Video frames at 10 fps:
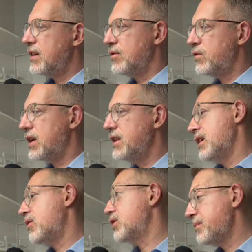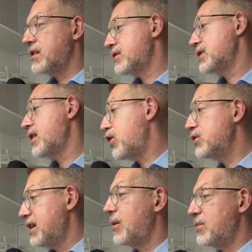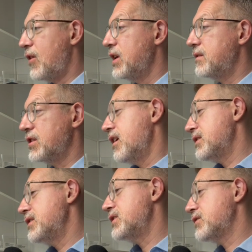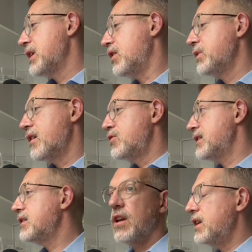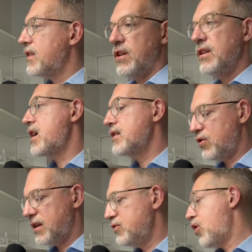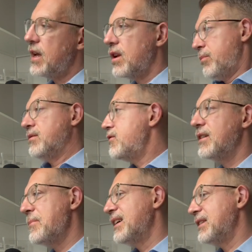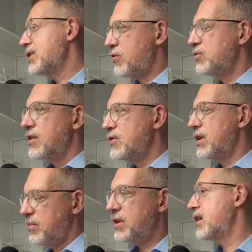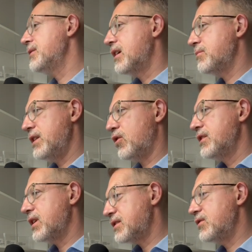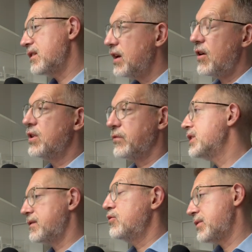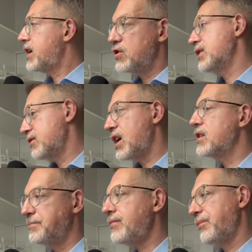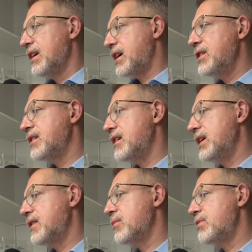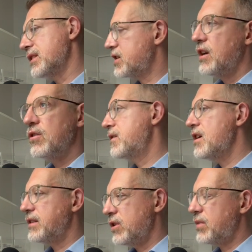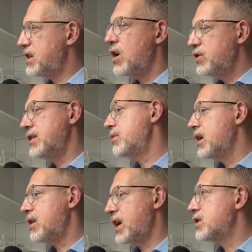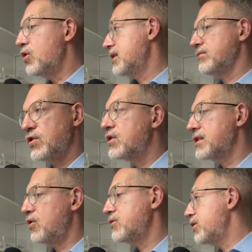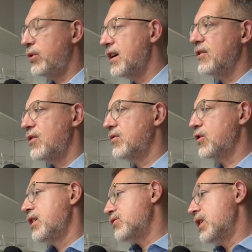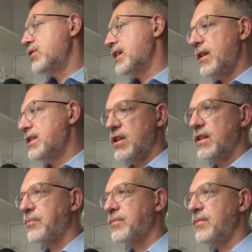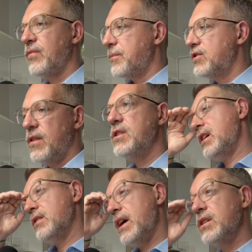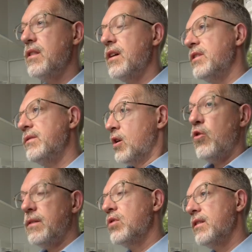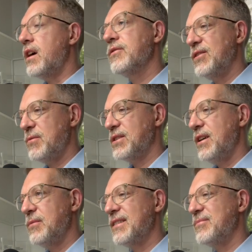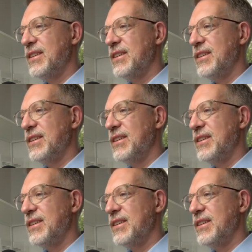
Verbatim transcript: you'll not only know what this seminar was about, but also see the potential and hopefully have a few aha moments along the way. Absolutely. And, you know, the materials you shared, it was really a very comprehensive overview of this seminar and it was led by uh, someone named Bastian Best. He's a patent attorney, but